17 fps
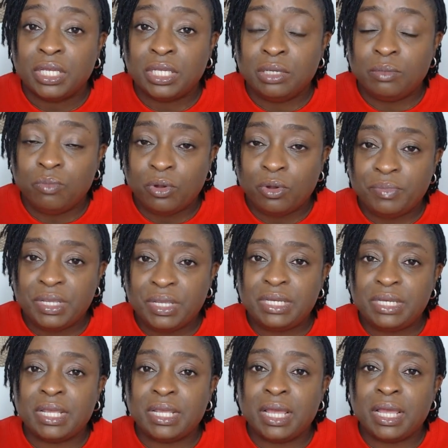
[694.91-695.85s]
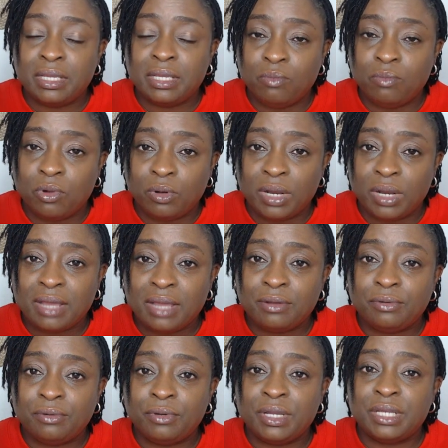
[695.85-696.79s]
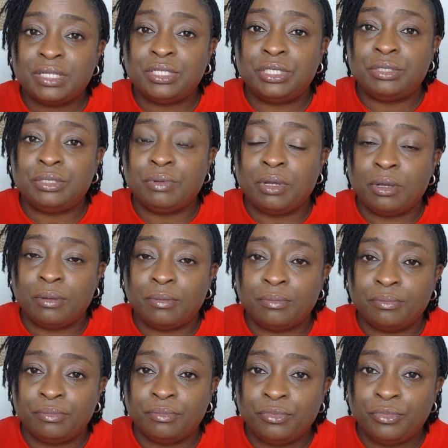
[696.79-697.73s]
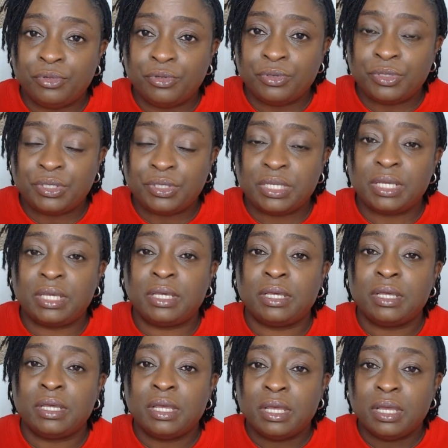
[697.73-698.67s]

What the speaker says: Igbo media, Igbo language, music,